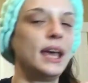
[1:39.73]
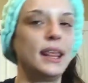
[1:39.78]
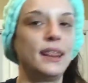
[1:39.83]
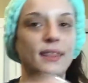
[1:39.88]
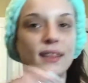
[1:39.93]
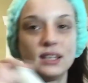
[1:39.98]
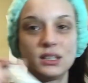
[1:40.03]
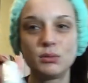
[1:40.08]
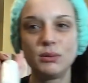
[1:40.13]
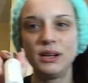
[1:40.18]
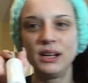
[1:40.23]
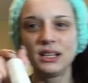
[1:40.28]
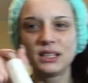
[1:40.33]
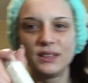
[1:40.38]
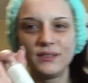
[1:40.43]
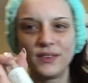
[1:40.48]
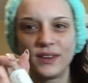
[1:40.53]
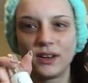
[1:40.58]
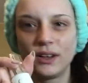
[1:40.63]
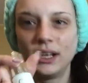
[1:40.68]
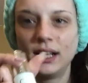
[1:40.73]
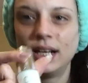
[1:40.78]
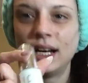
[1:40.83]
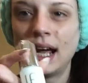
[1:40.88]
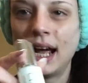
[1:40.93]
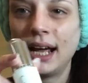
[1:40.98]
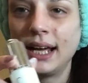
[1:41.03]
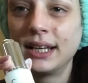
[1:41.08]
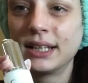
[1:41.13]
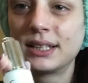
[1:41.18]
This one has a very
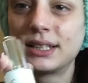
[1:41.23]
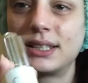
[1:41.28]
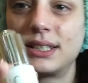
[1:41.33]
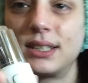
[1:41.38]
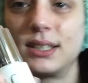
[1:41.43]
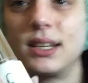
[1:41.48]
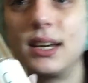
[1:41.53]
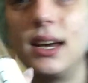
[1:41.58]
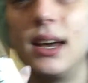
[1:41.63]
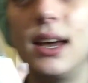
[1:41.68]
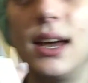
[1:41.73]
nice